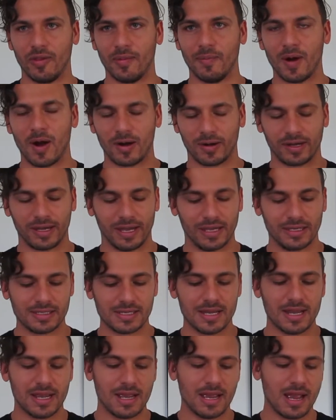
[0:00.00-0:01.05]
the market.
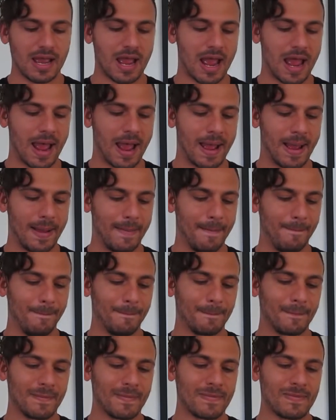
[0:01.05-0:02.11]
Um,
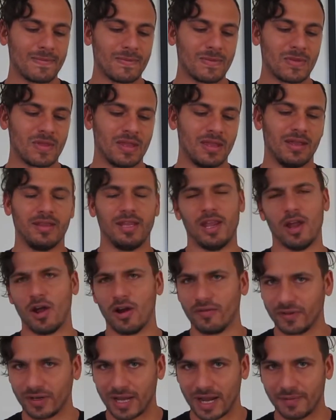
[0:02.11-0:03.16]
the
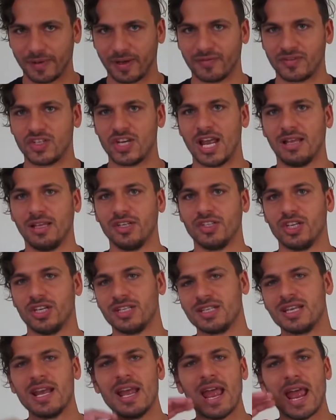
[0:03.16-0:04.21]
overcoming of
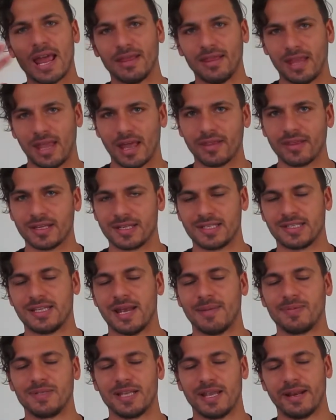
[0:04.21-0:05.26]
challenges, and the other
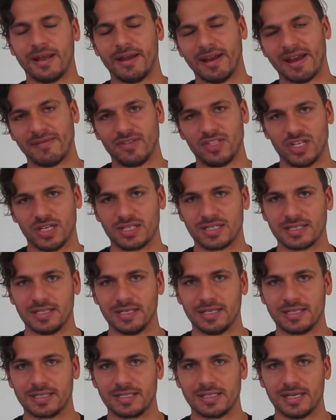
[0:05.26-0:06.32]
steps that I have just
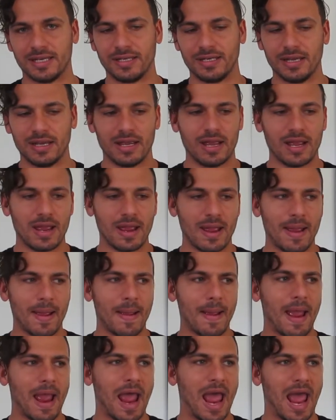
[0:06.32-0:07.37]
listed.
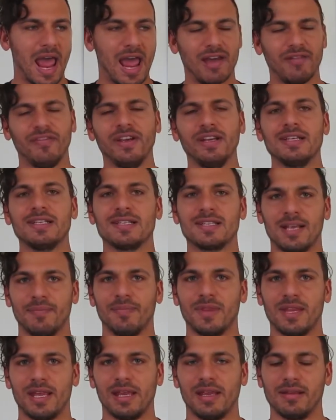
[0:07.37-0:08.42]
Having
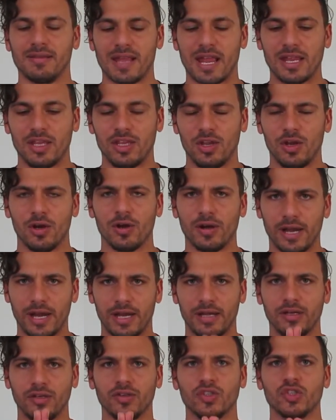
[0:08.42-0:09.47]
something that you're
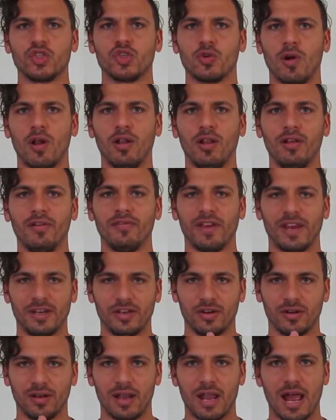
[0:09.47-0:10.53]
in control of in
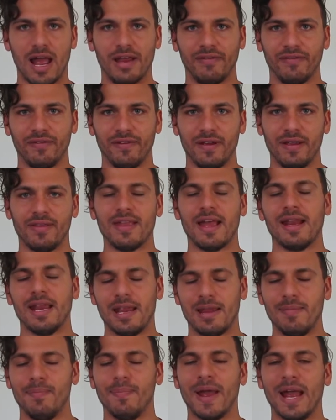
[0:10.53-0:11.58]
your life that
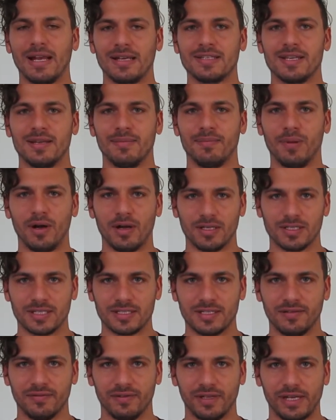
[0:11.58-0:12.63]
impacts it
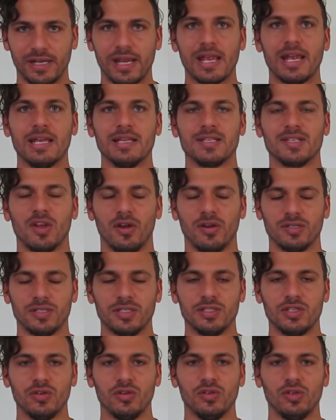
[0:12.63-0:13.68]
positively is going to
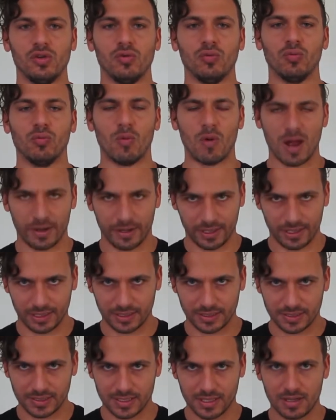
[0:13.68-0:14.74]
do you
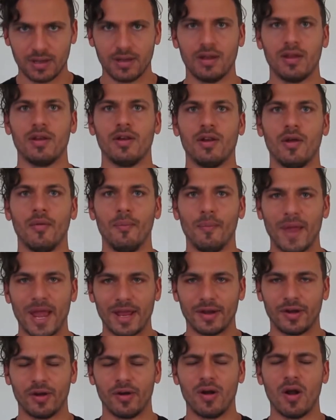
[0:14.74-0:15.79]
wonders, no
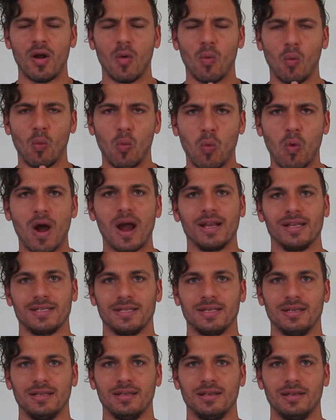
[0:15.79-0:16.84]
matter
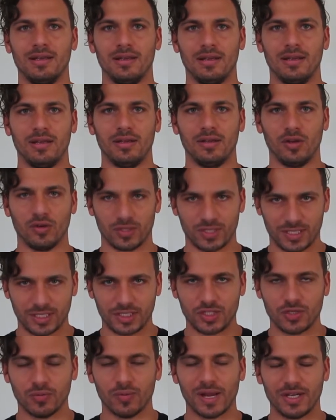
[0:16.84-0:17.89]
what your
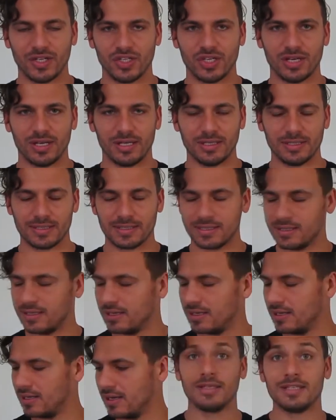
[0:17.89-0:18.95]
situation is.
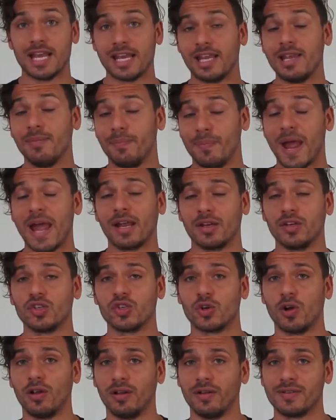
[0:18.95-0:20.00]
Taking back
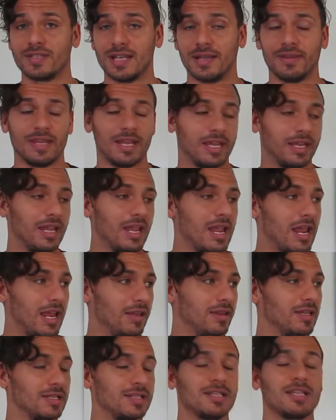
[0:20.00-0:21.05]
control of something
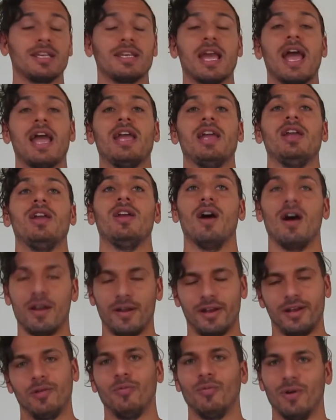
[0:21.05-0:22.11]
in this
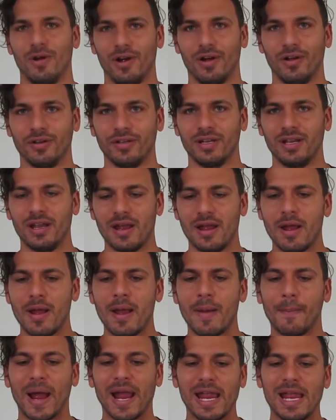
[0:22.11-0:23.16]
chaotic world
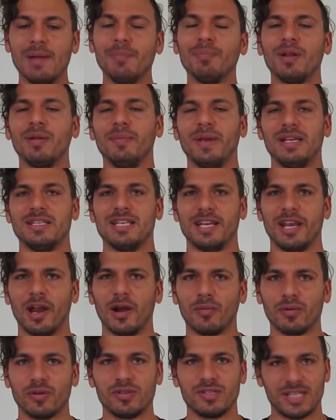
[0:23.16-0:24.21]
by implementing a
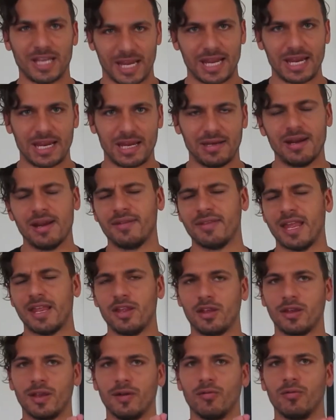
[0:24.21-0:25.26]
routine that
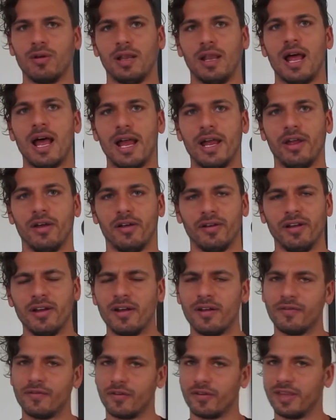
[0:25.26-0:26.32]
you can rely on
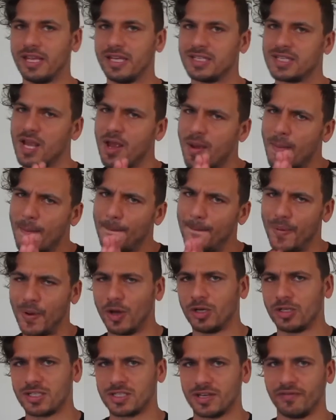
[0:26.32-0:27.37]
for these
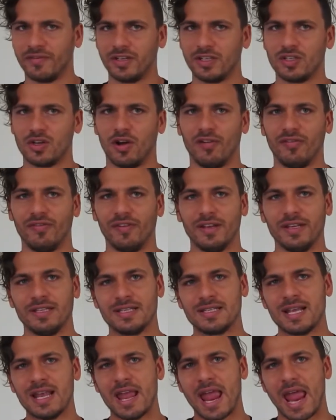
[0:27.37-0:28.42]
bursts of
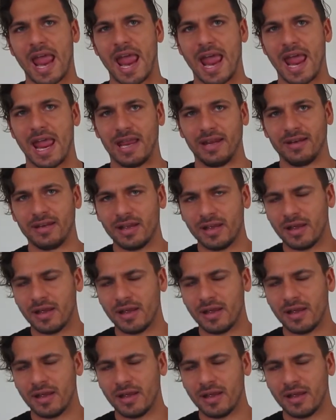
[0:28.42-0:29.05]
endorphins and